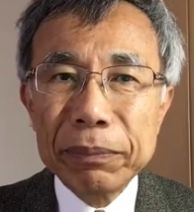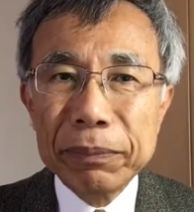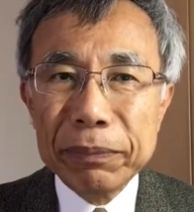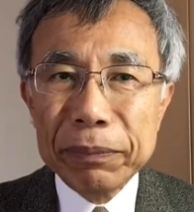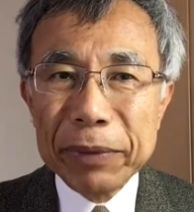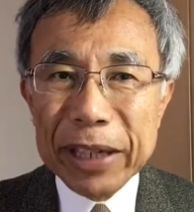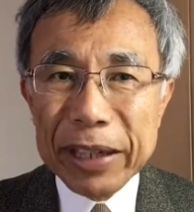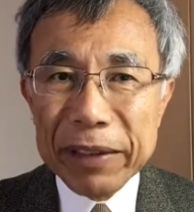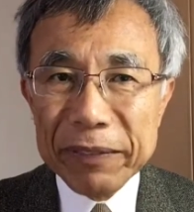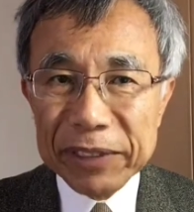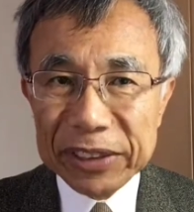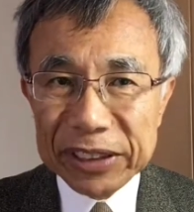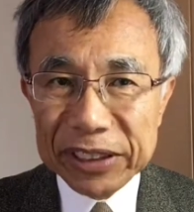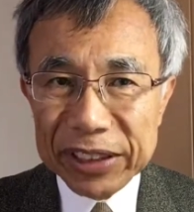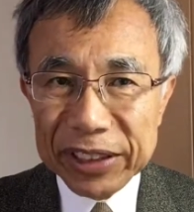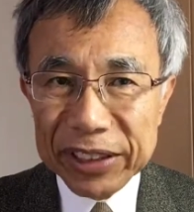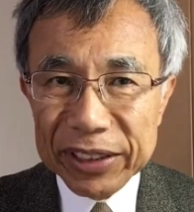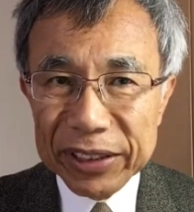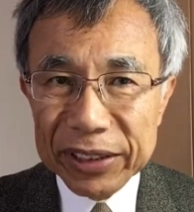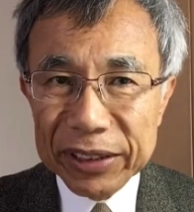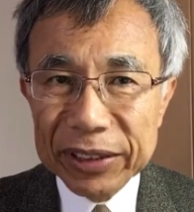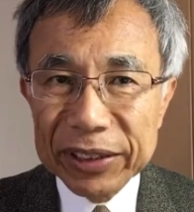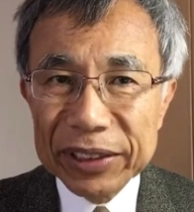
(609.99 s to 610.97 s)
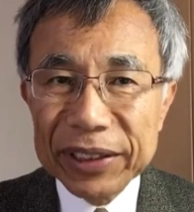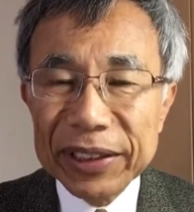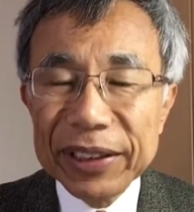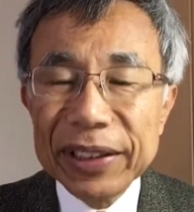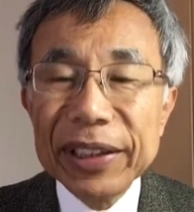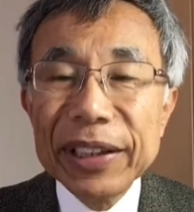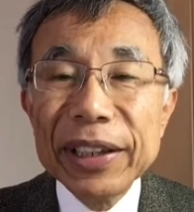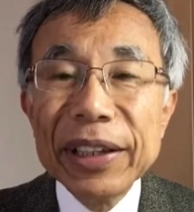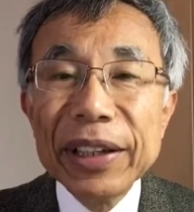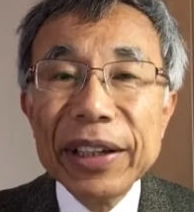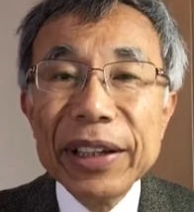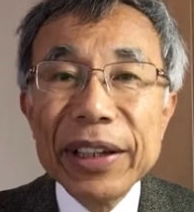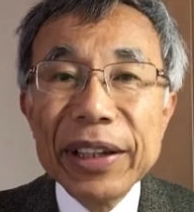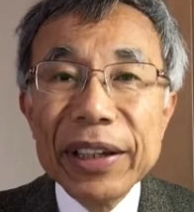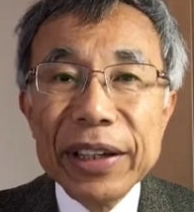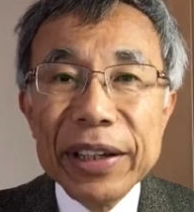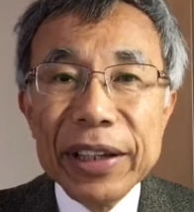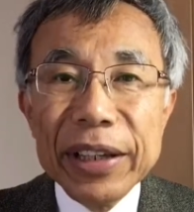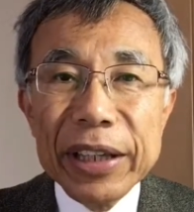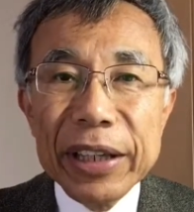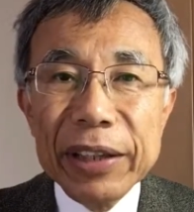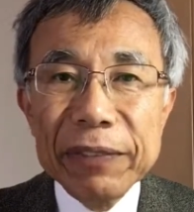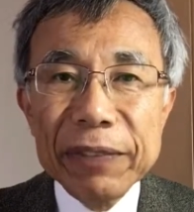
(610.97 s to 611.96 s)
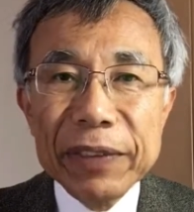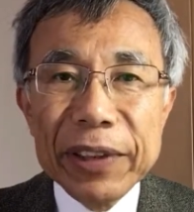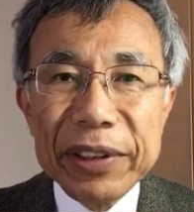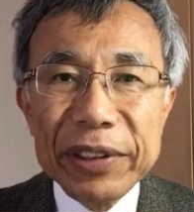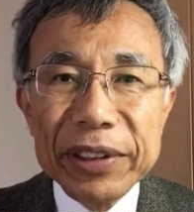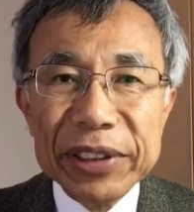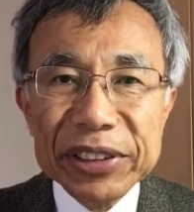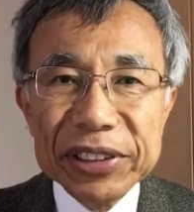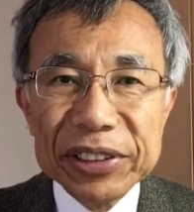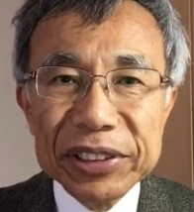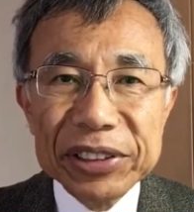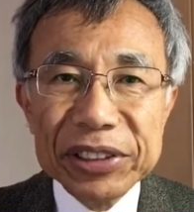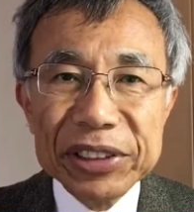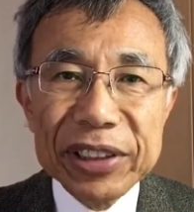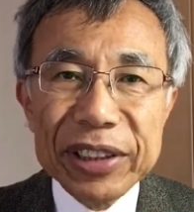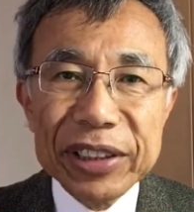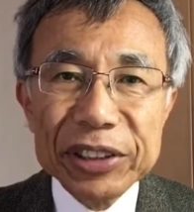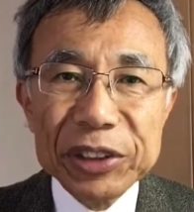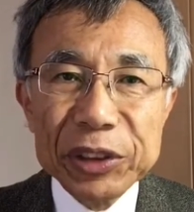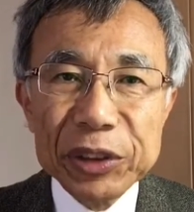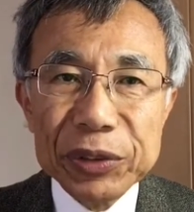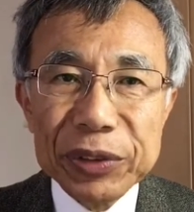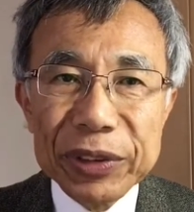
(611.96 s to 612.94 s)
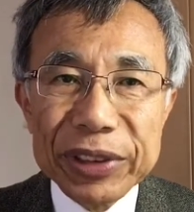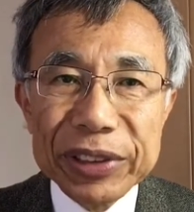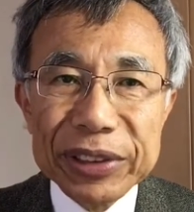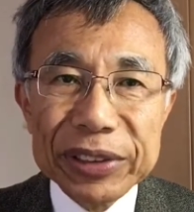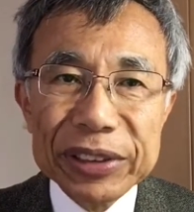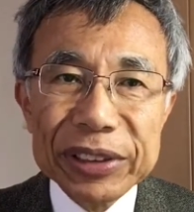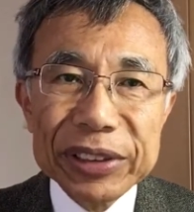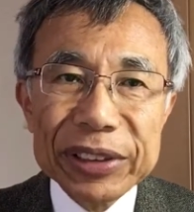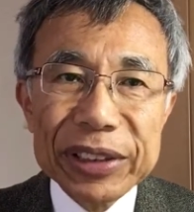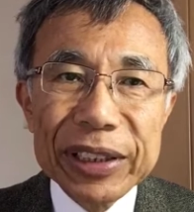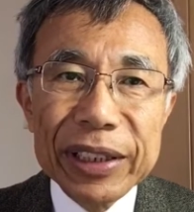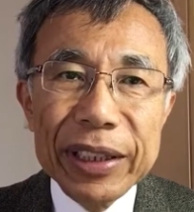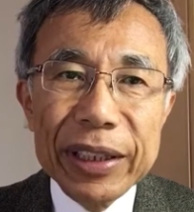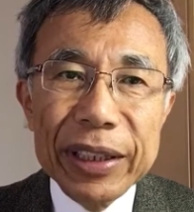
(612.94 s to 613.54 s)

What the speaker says: privacy. If a researcher assures